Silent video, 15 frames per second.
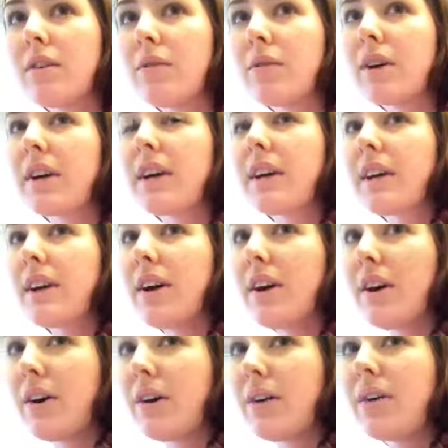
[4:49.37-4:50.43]
We're going to
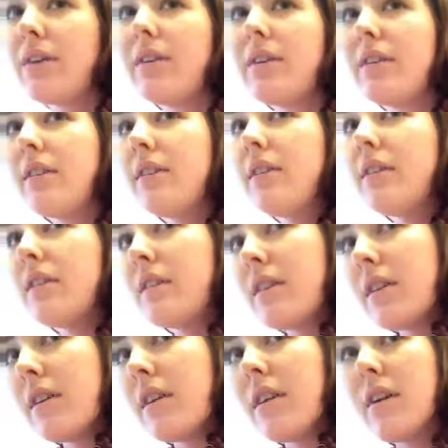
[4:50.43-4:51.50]
go
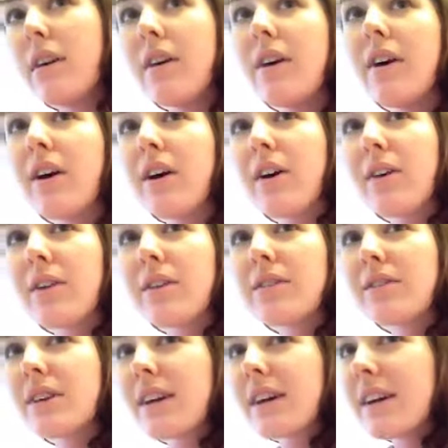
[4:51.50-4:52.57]

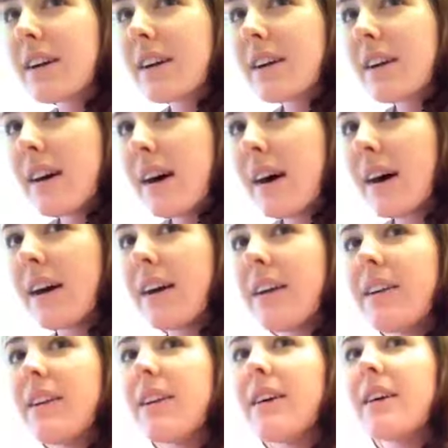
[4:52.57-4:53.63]
over,
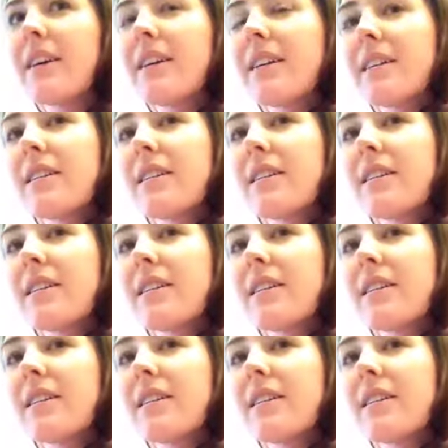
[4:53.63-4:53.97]
under,